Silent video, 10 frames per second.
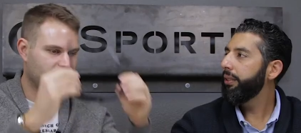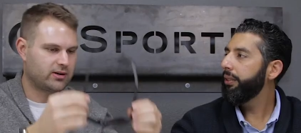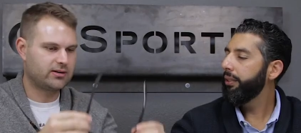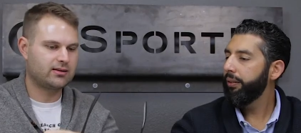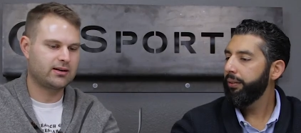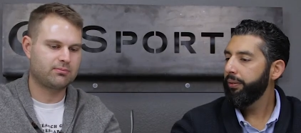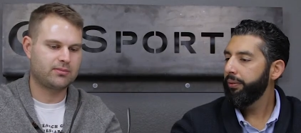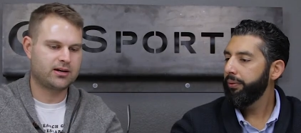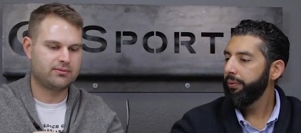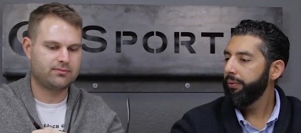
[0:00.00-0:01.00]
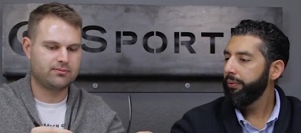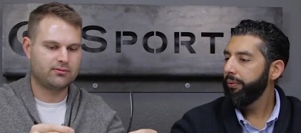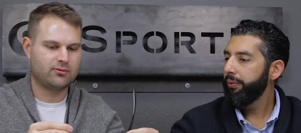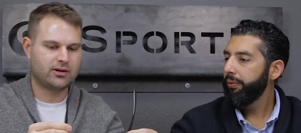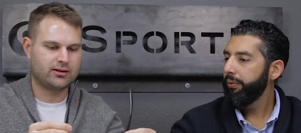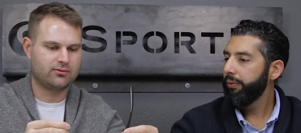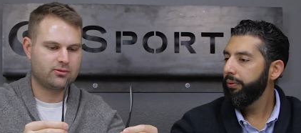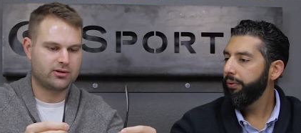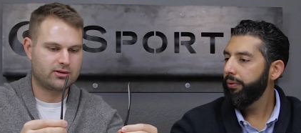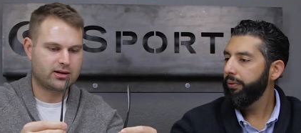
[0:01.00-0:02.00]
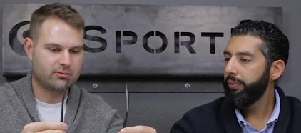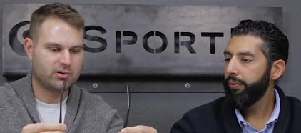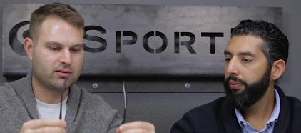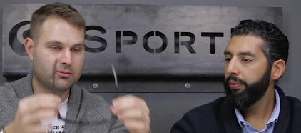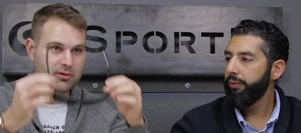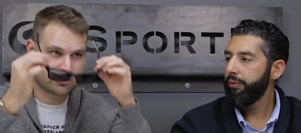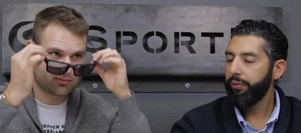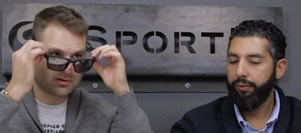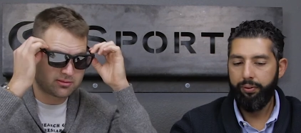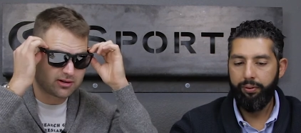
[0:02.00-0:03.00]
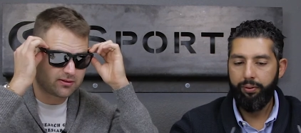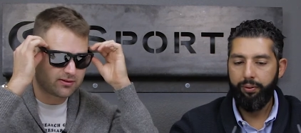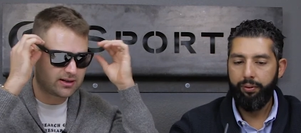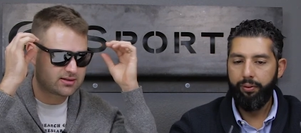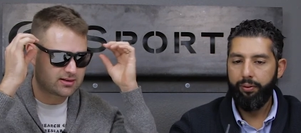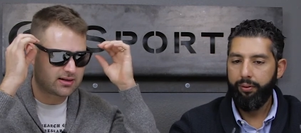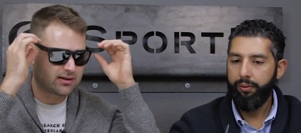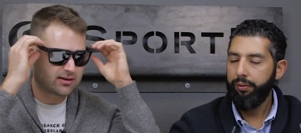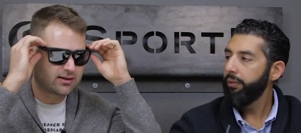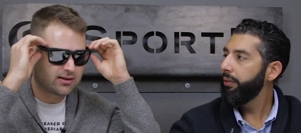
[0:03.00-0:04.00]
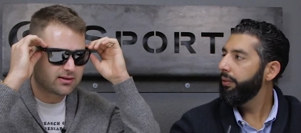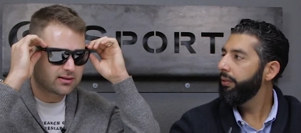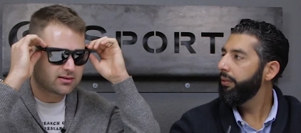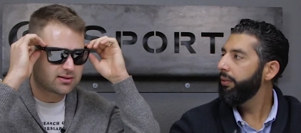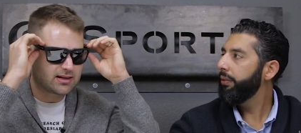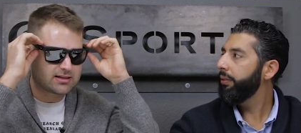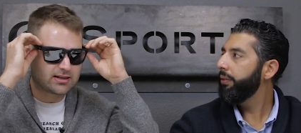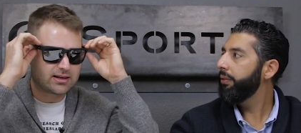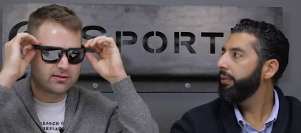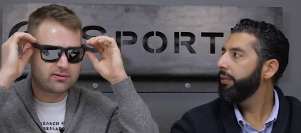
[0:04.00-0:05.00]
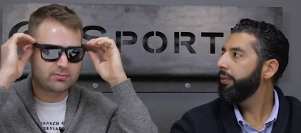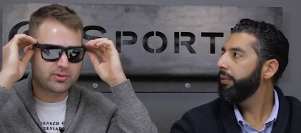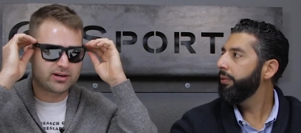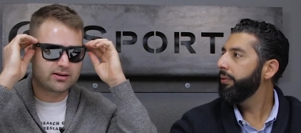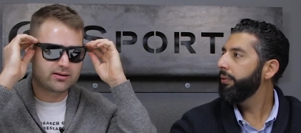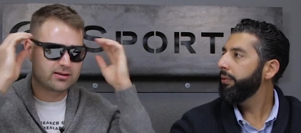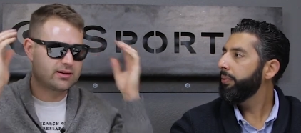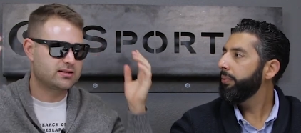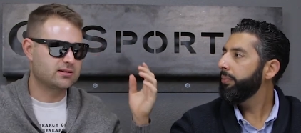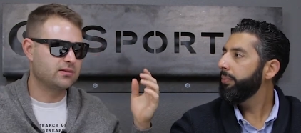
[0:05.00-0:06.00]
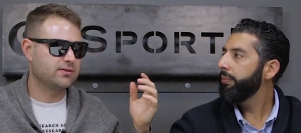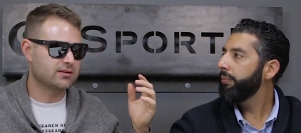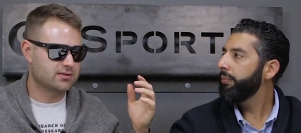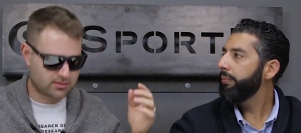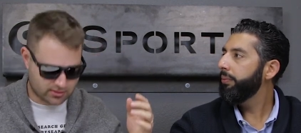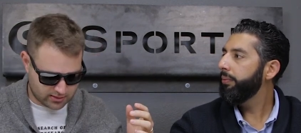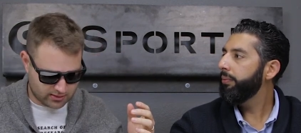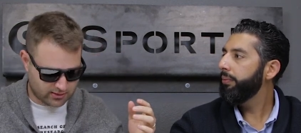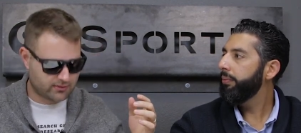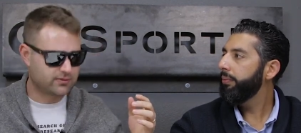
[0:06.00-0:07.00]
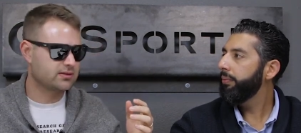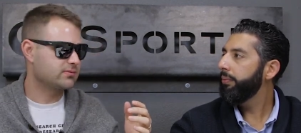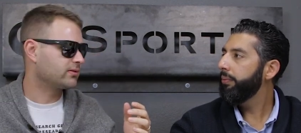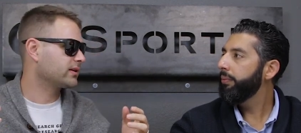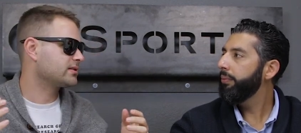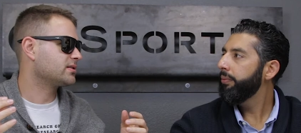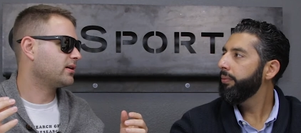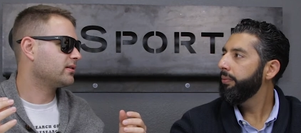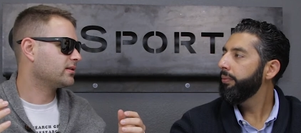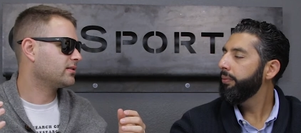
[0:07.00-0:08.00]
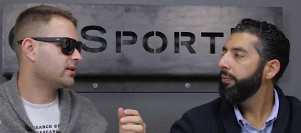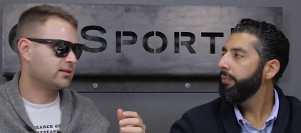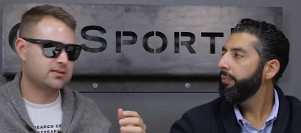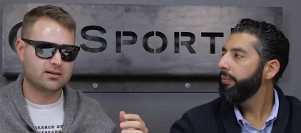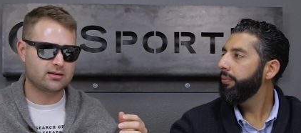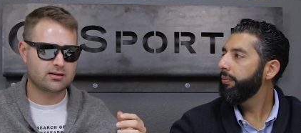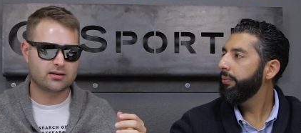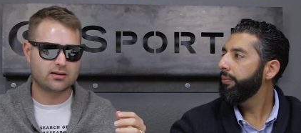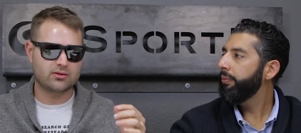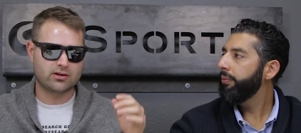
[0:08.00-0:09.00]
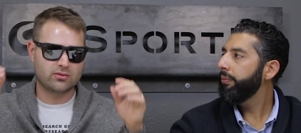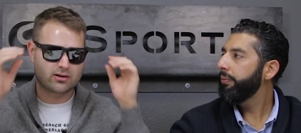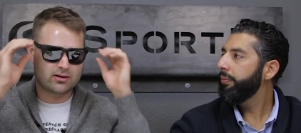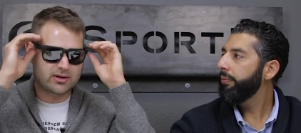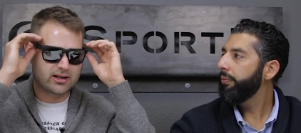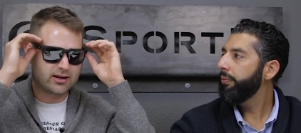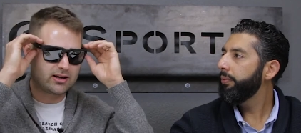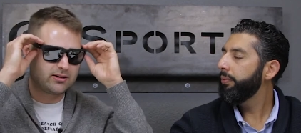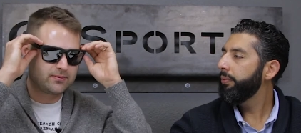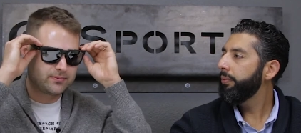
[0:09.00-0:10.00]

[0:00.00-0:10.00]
Speaker 1: when like when you kind of pull them apart to put them on your face, like there's less give, but it still feels good. Feels really solid, like it's not gonna go anywhere on my head.